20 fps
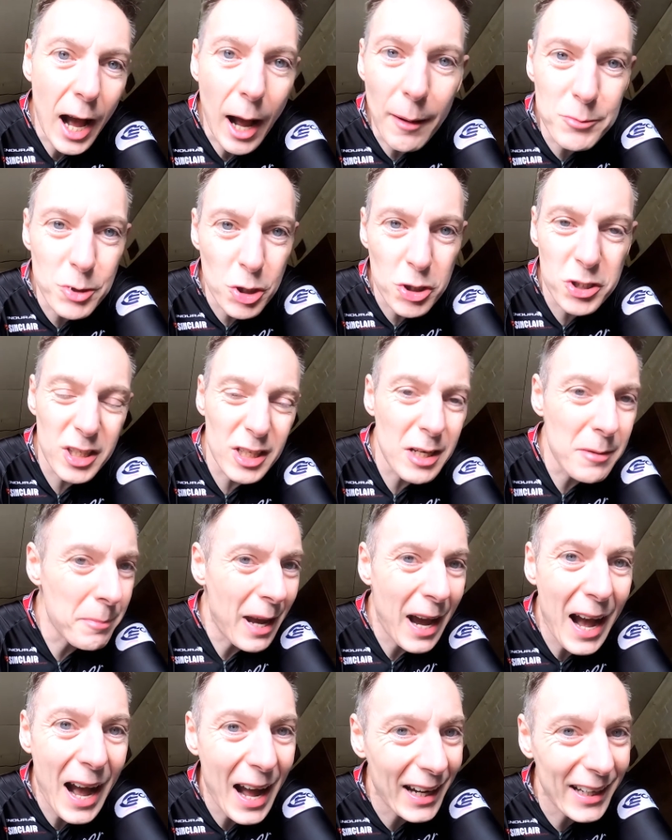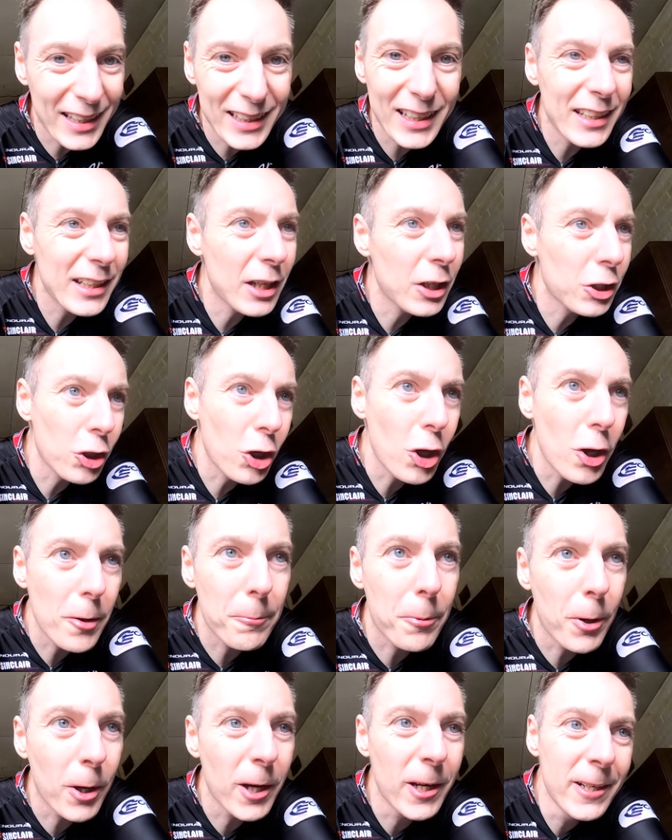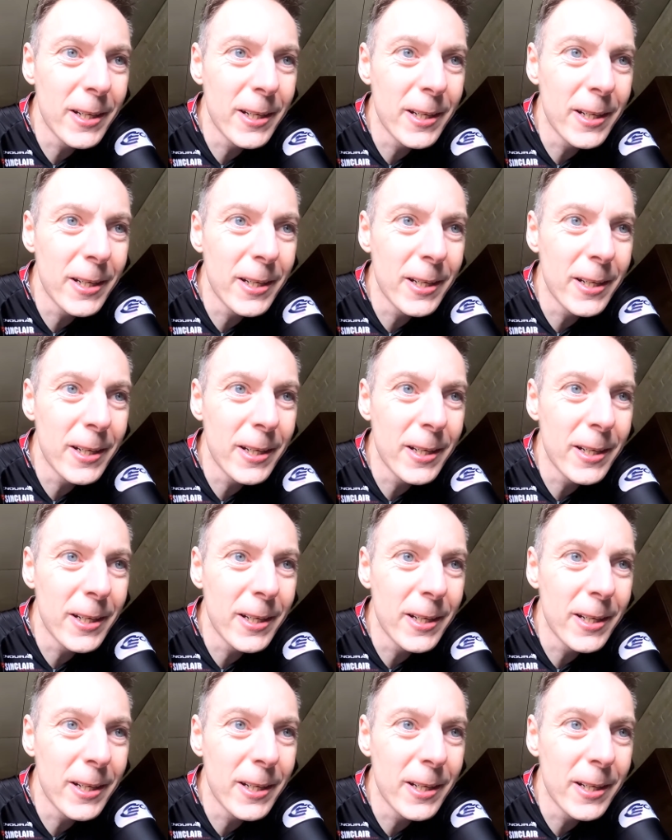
I'm just going to be hanging in the group,